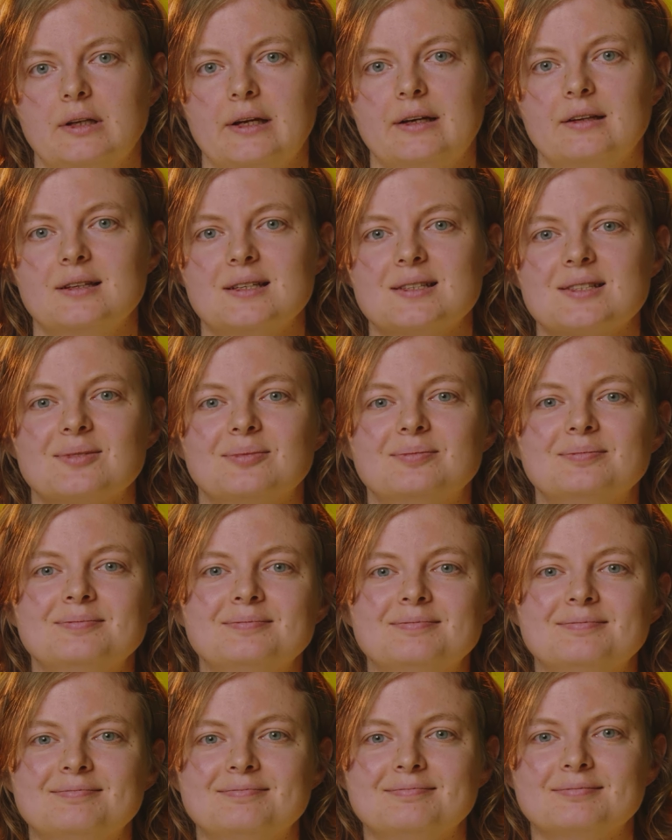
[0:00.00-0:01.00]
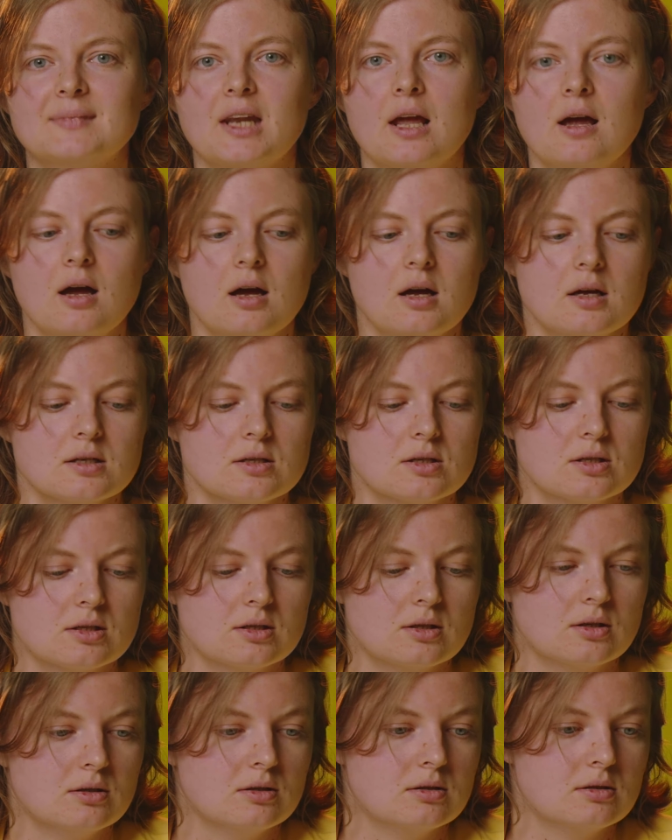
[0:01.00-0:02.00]
like this.
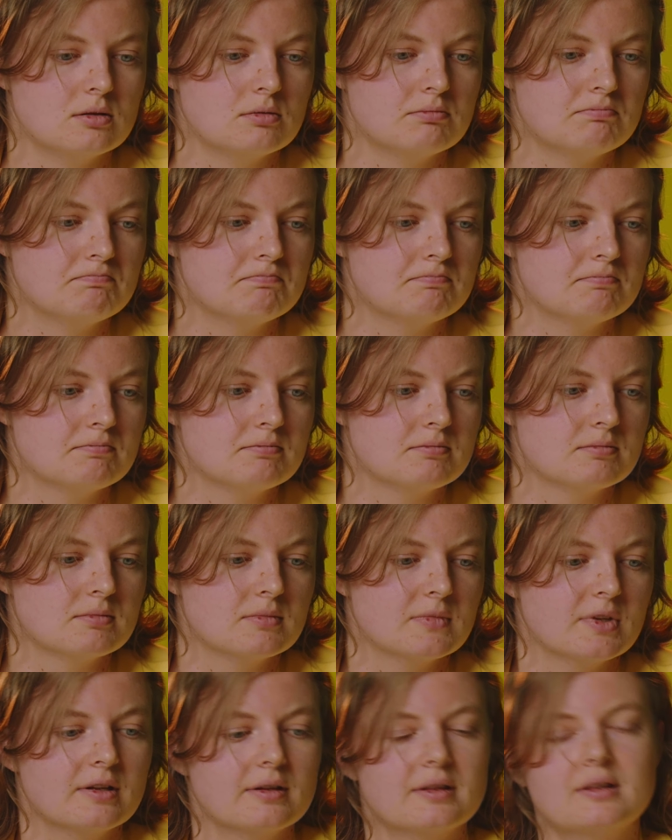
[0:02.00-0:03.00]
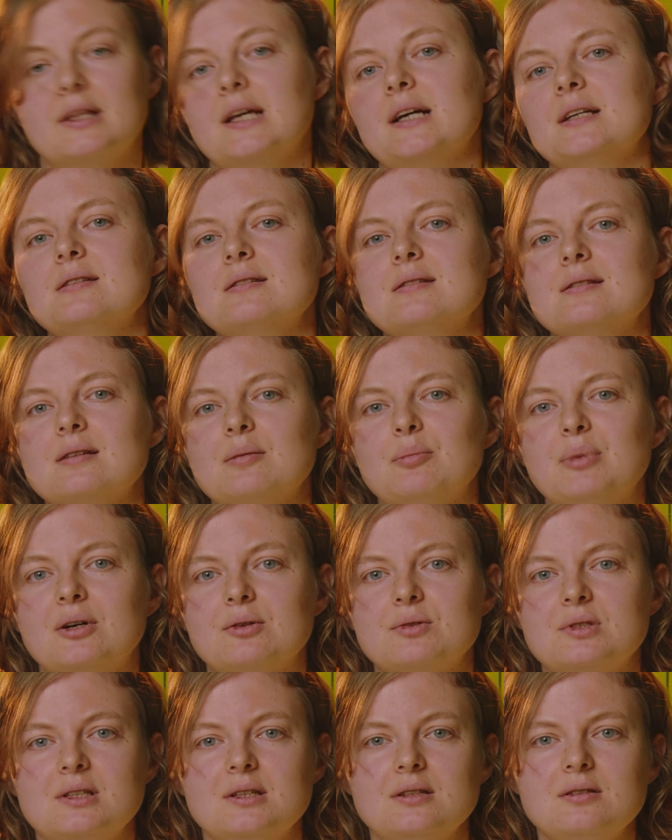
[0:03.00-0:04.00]
So that's
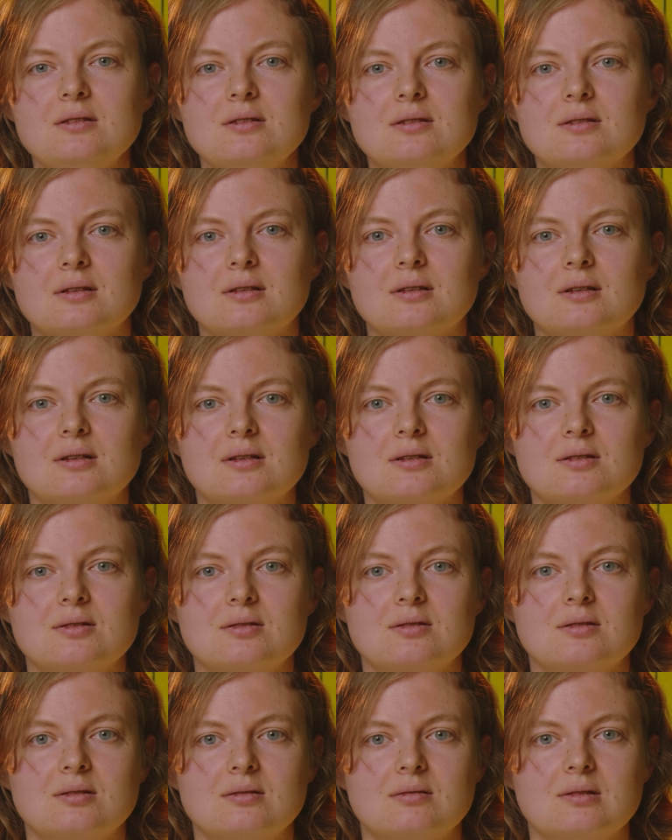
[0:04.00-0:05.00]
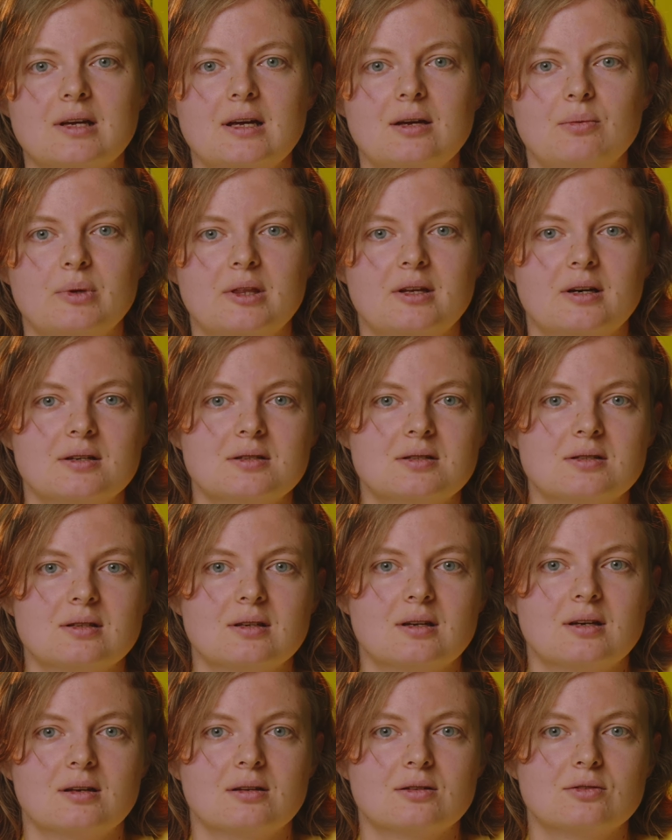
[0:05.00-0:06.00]
about it. Stay with us
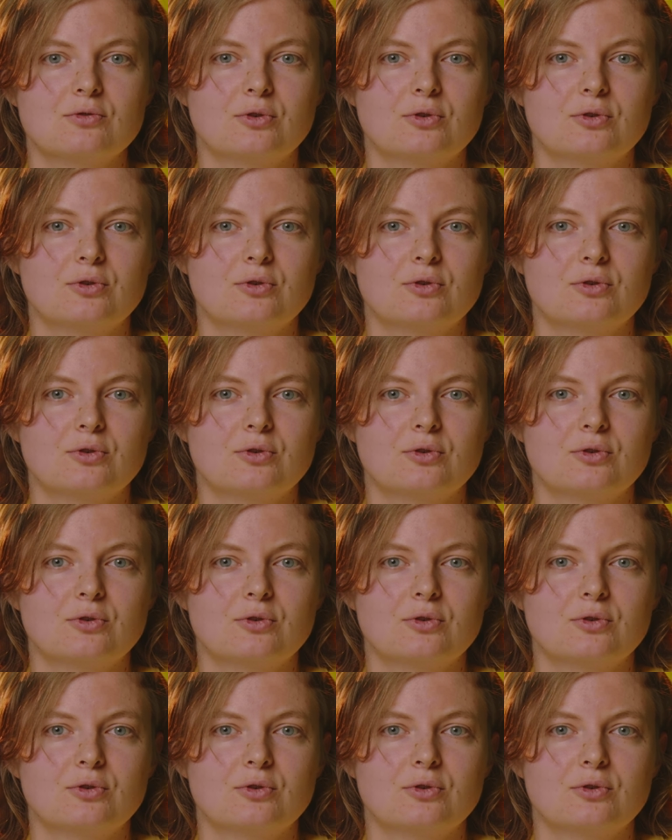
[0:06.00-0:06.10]
and